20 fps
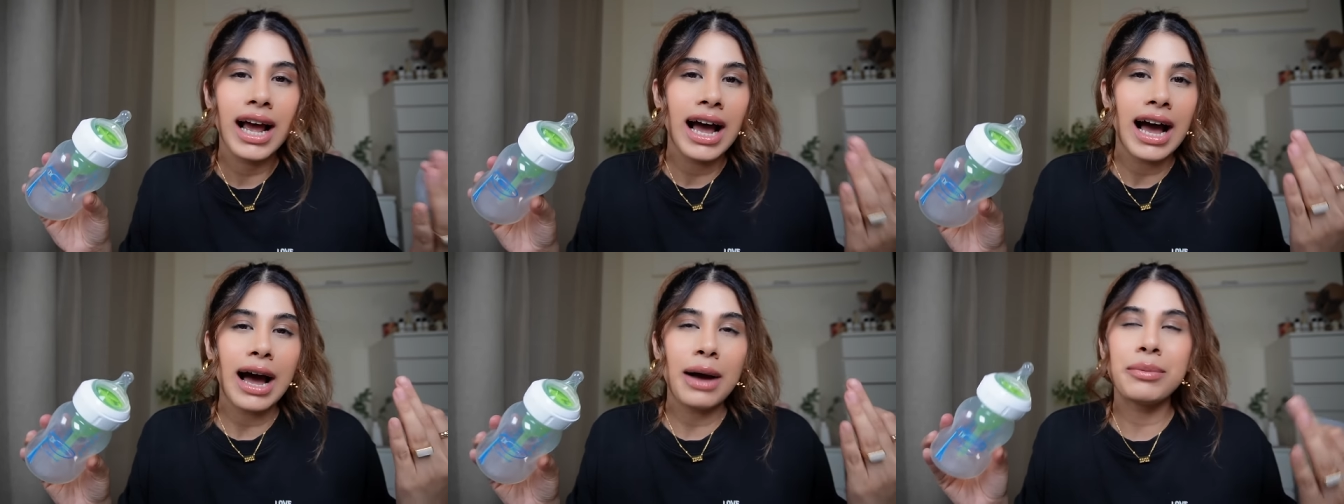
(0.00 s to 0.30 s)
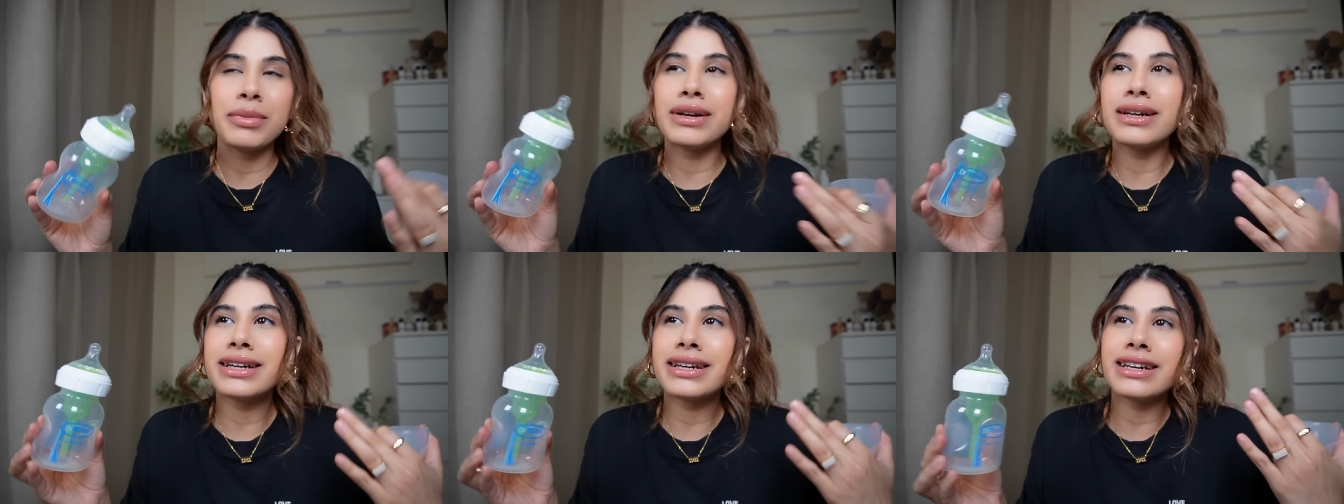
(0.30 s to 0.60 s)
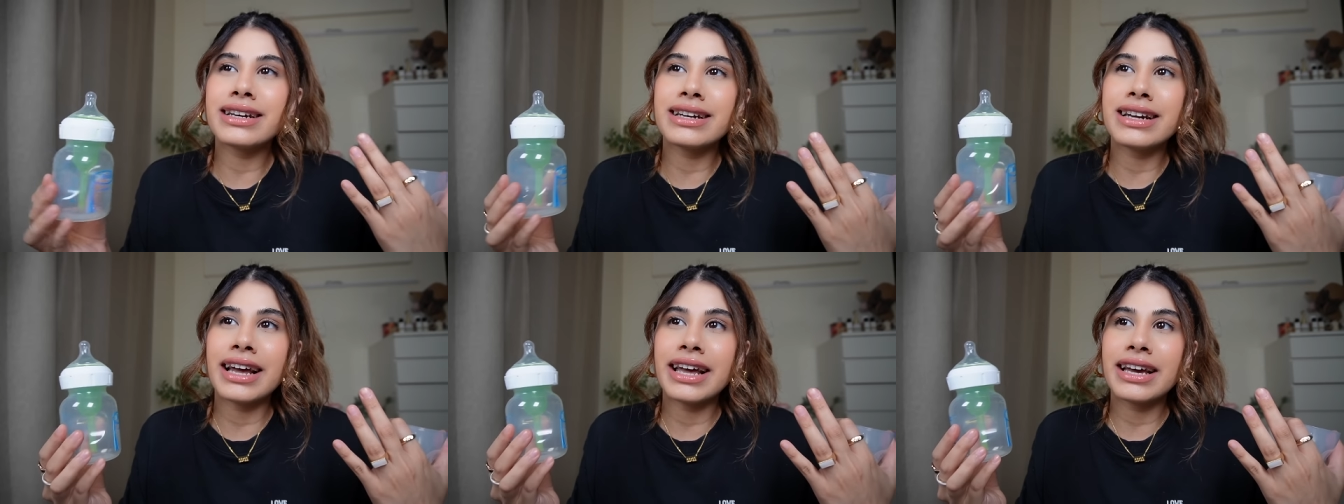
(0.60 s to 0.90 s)
I'm a
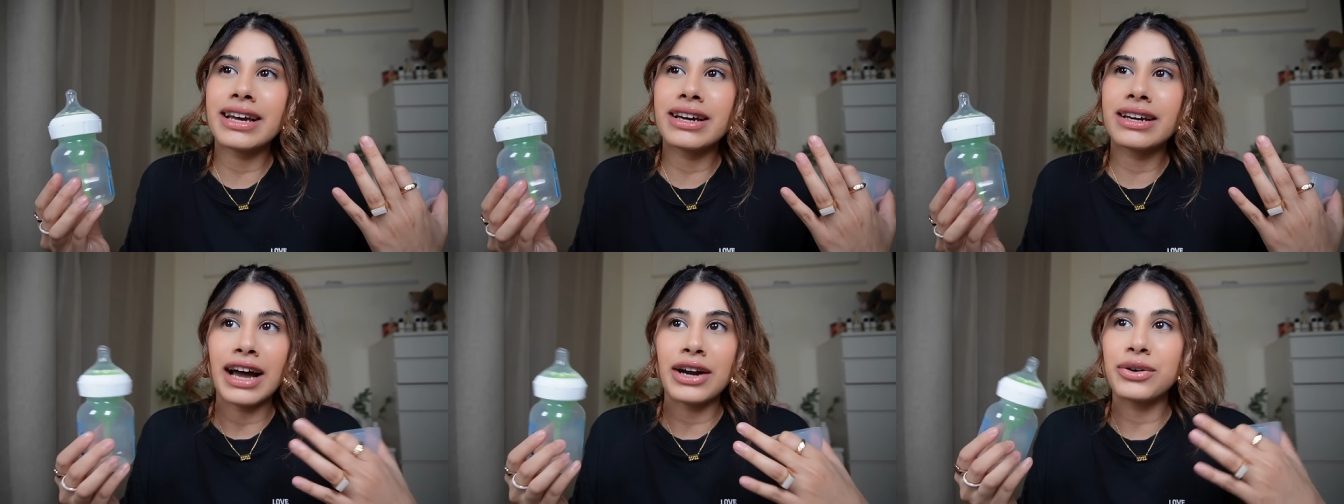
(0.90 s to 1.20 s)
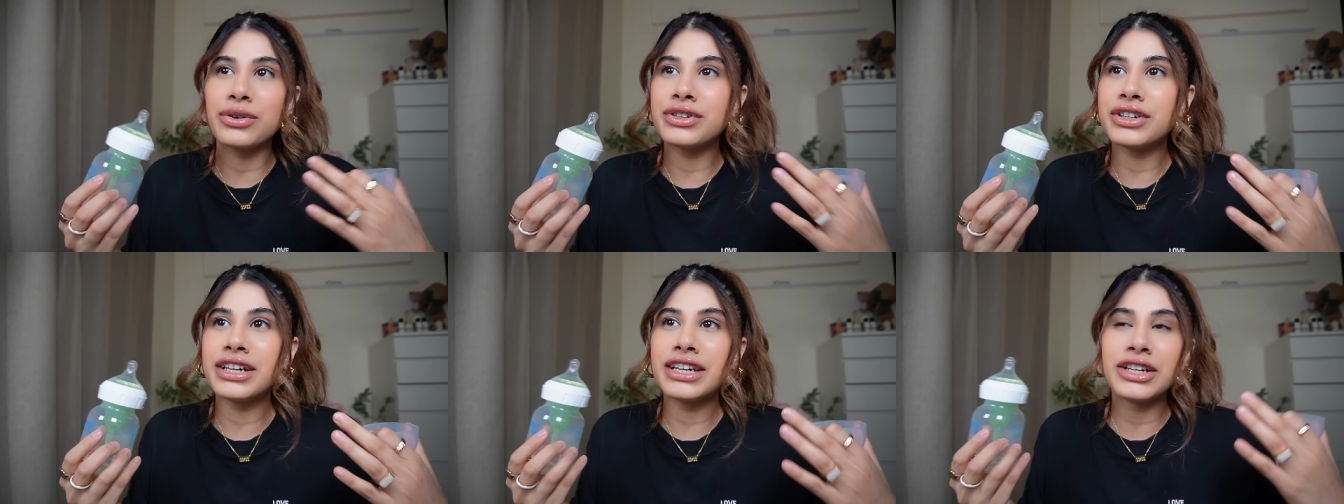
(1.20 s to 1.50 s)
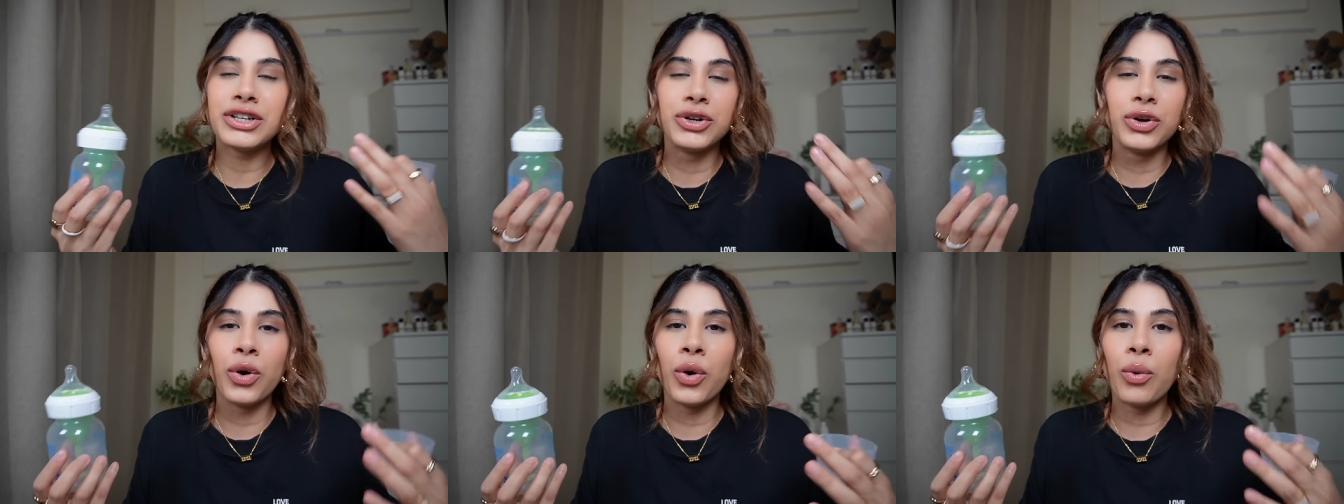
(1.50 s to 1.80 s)
little like, I don't
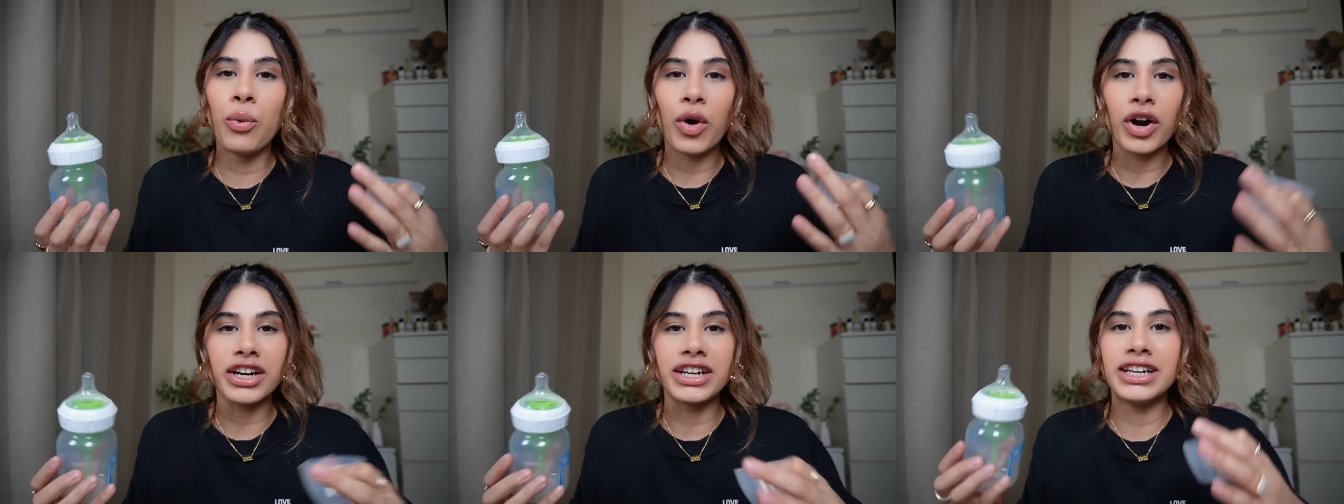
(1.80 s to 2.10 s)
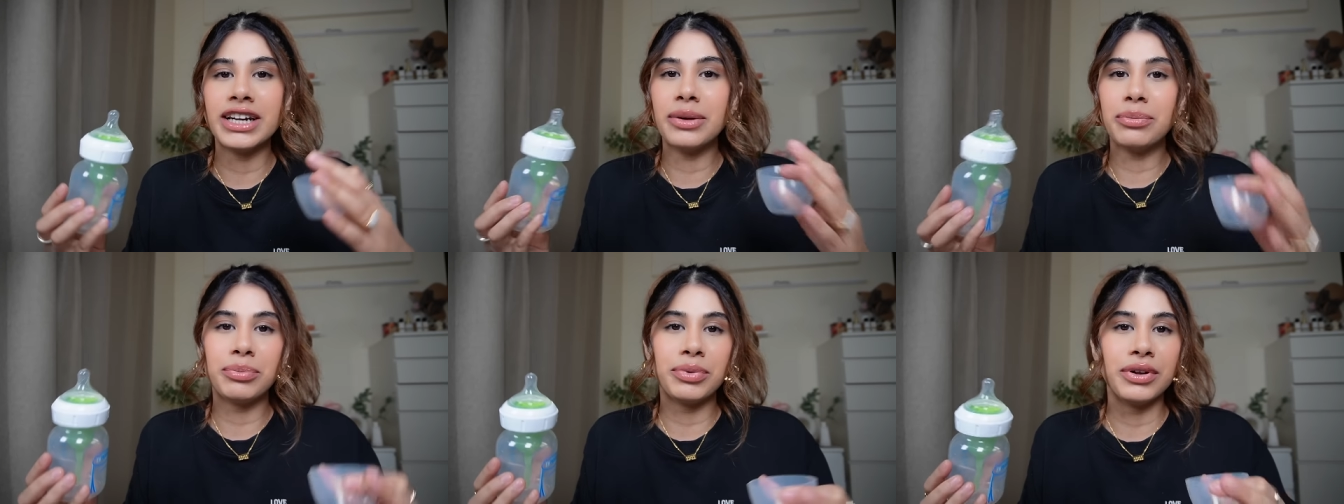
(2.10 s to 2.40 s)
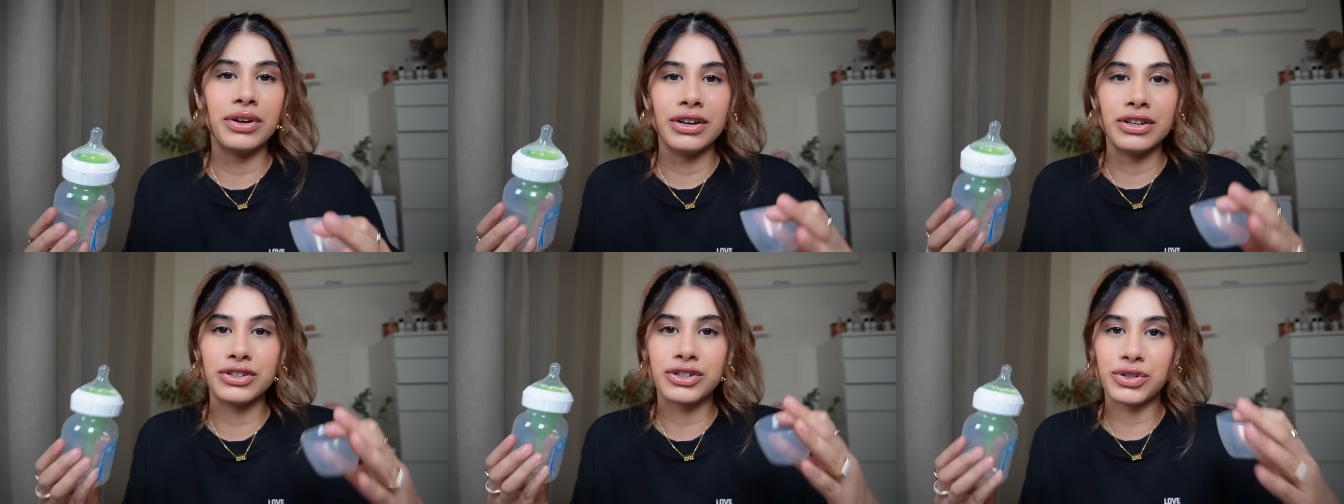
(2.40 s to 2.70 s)
really know what
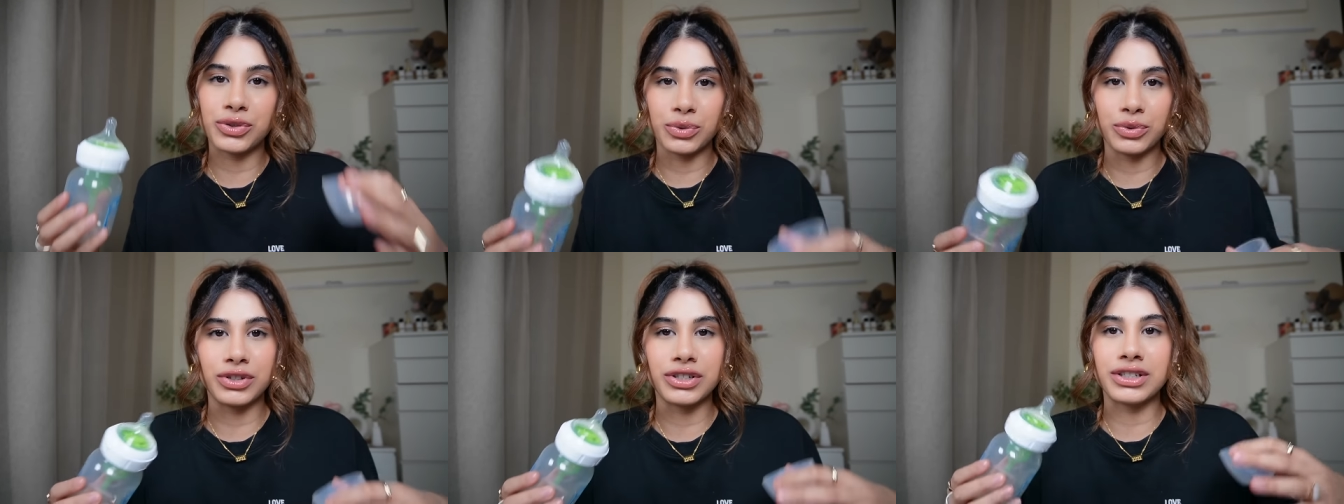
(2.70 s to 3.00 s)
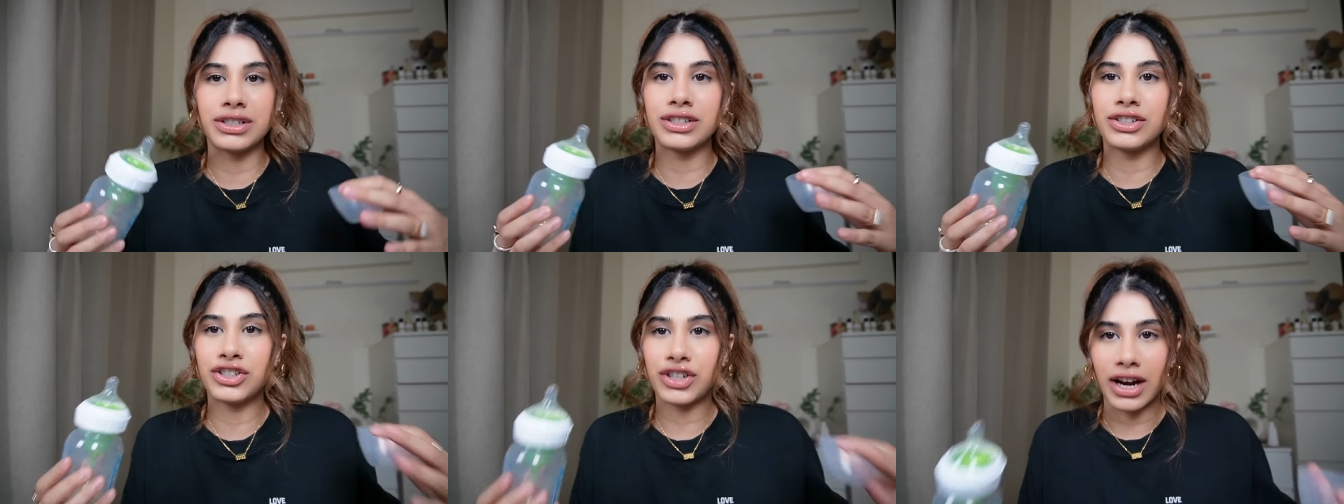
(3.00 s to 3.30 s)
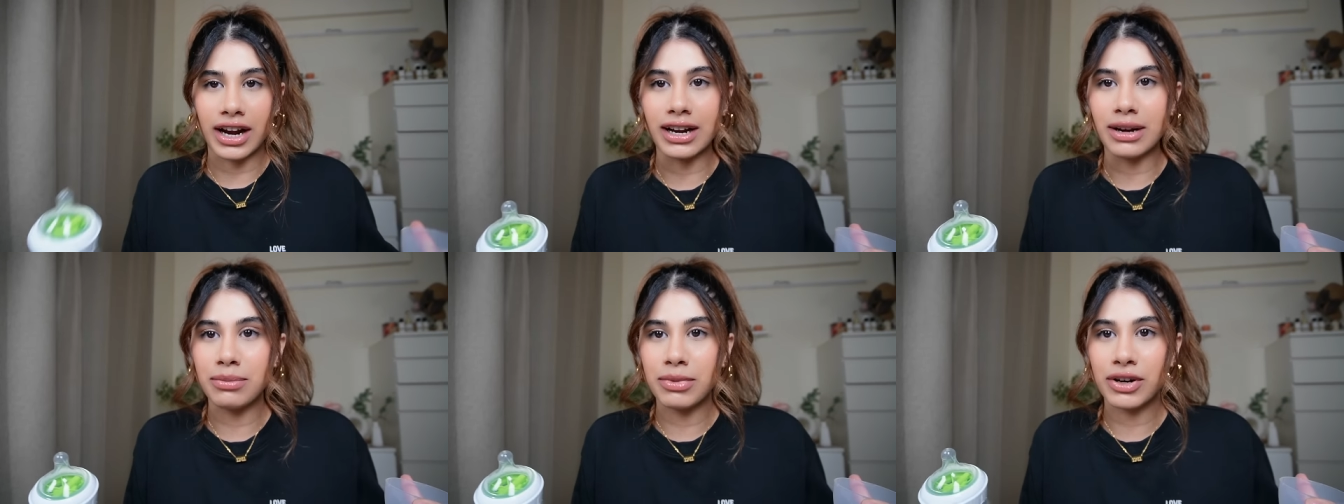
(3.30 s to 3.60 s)
nipple suits the child